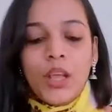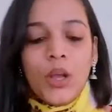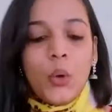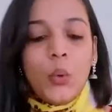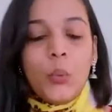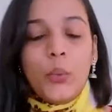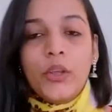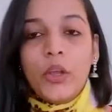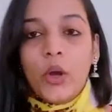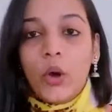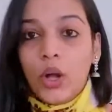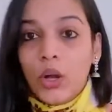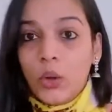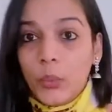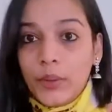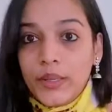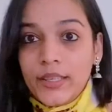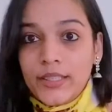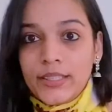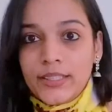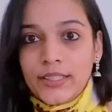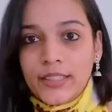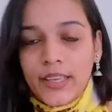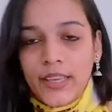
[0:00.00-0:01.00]
We
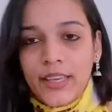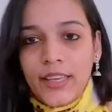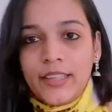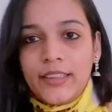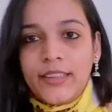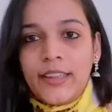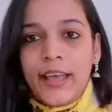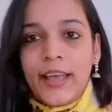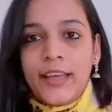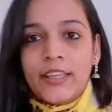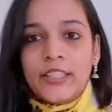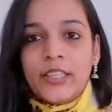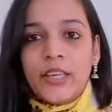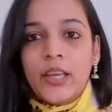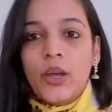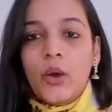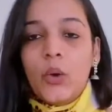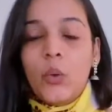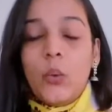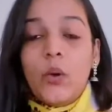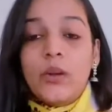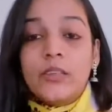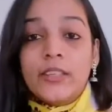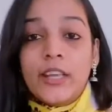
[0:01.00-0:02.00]
always say that
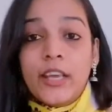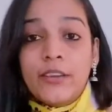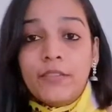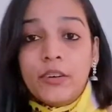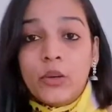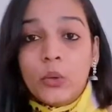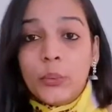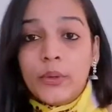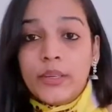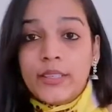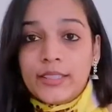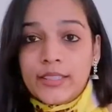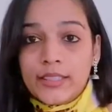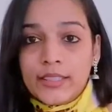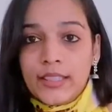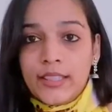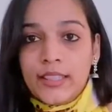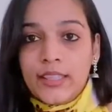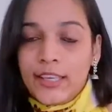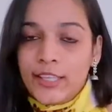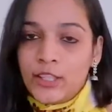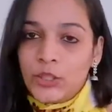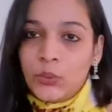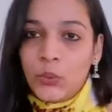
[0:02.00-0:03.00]
whatever we see
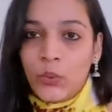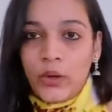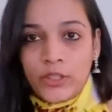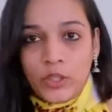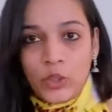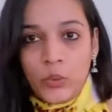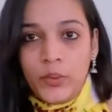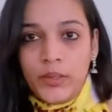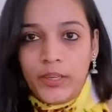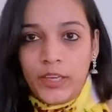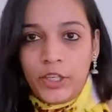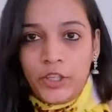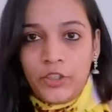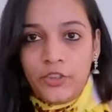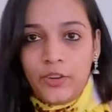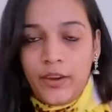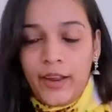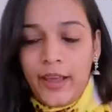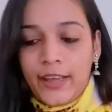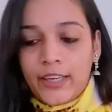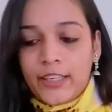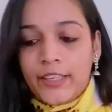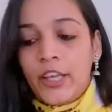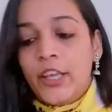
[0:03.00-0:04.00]
is what we
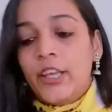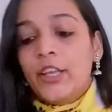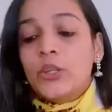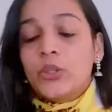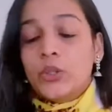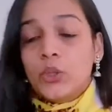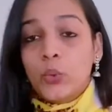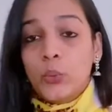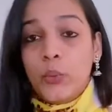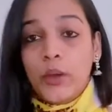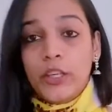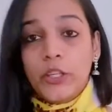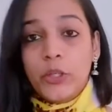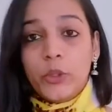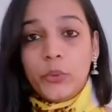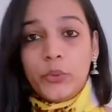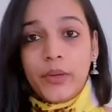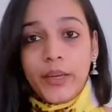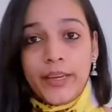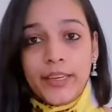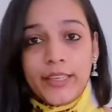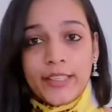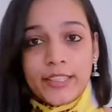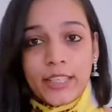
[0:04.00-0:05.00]
attract. So when you
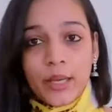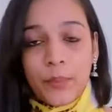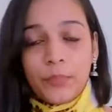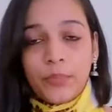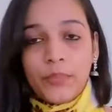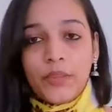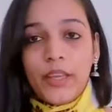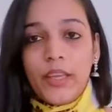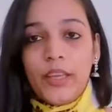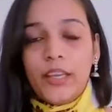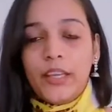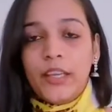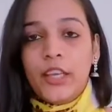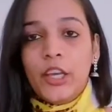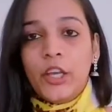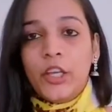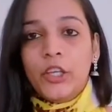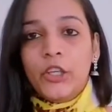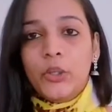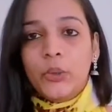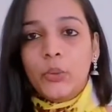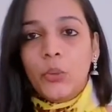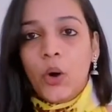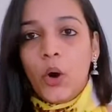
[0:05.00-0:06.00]
read something,
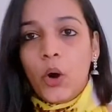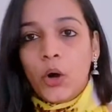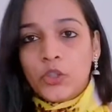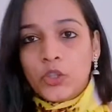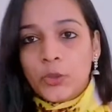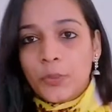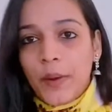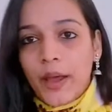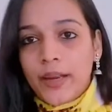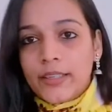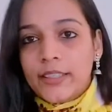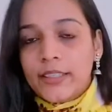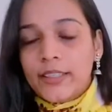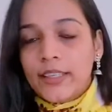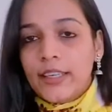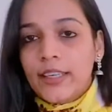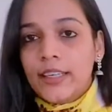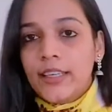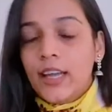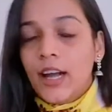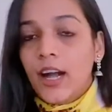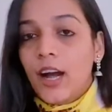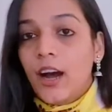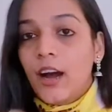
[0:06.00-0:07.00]
you
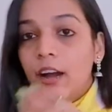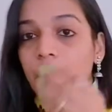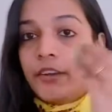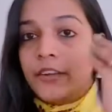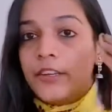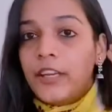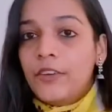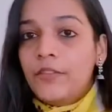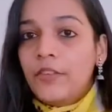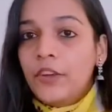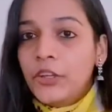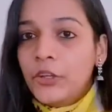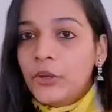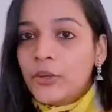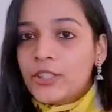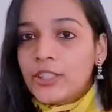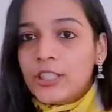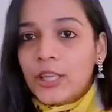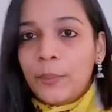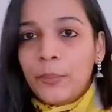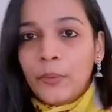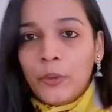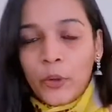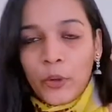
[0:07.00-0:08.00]
automatically are giving your
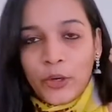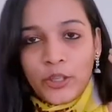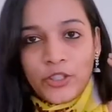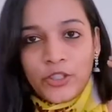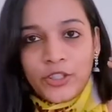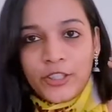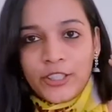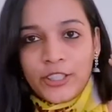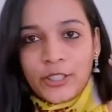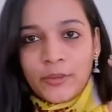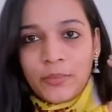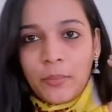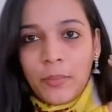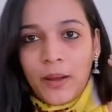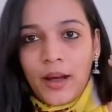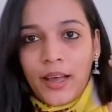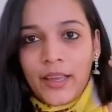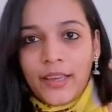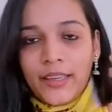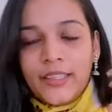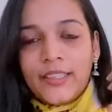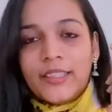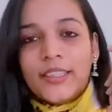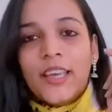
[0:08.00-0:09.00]
subconscious
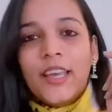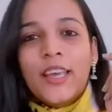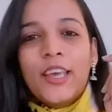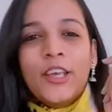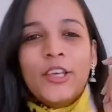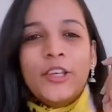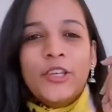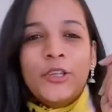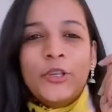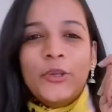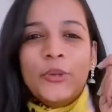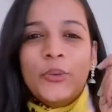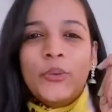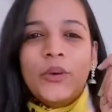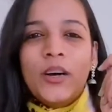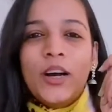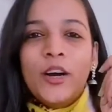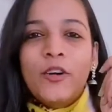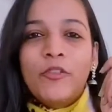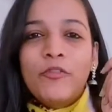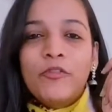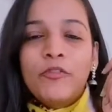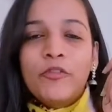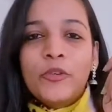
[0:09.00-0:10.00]
mind,
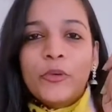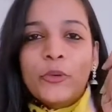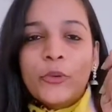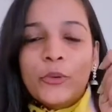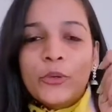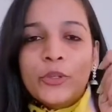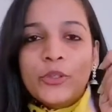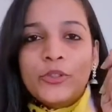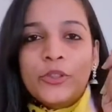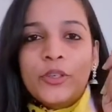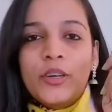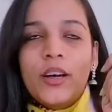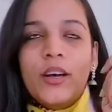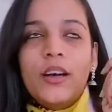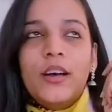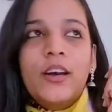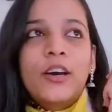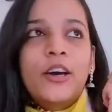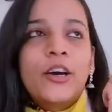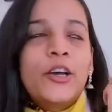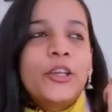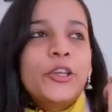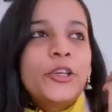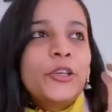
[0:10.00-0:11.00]
a food.
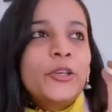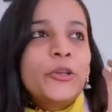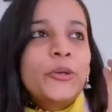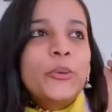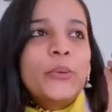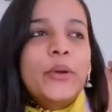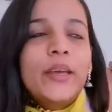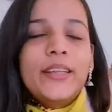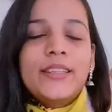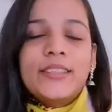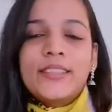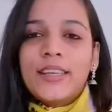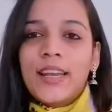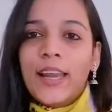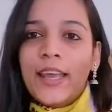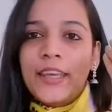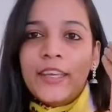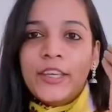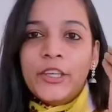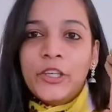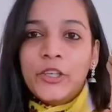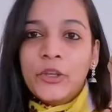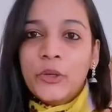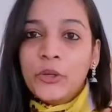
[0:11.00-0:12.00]
It's
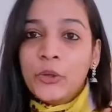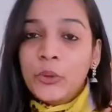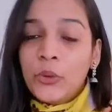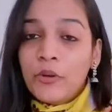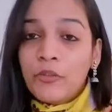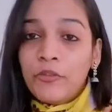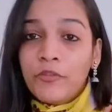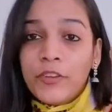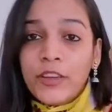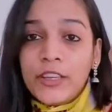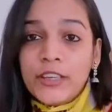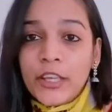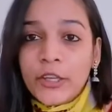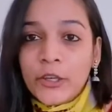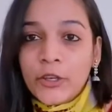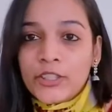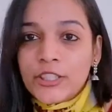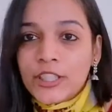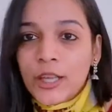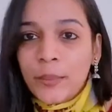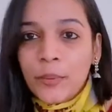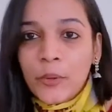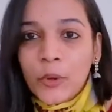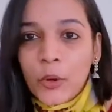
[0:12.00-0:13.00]
like, you are feeding your
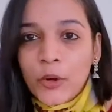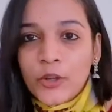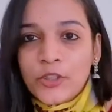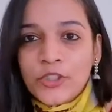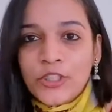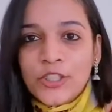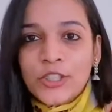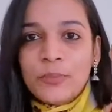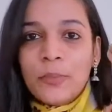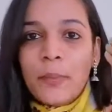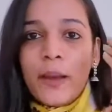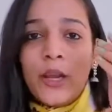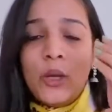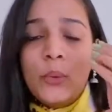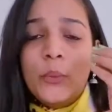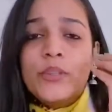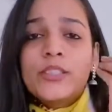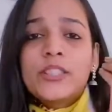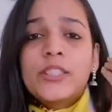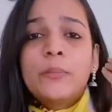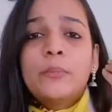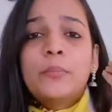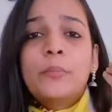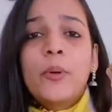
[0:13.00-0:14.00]
subconscious mind
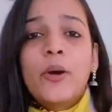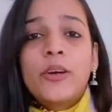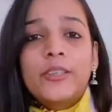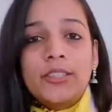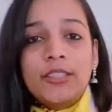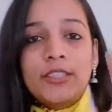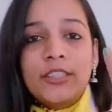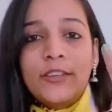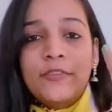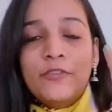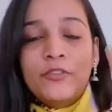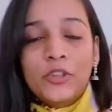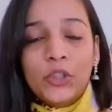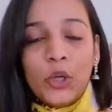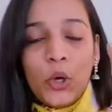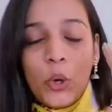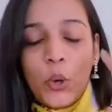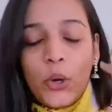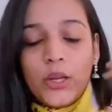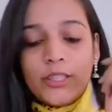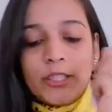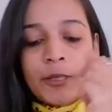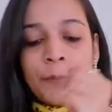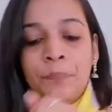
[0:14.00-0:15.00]
with some positive
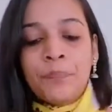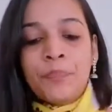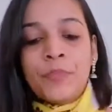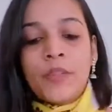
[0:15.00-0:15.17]
thoughts.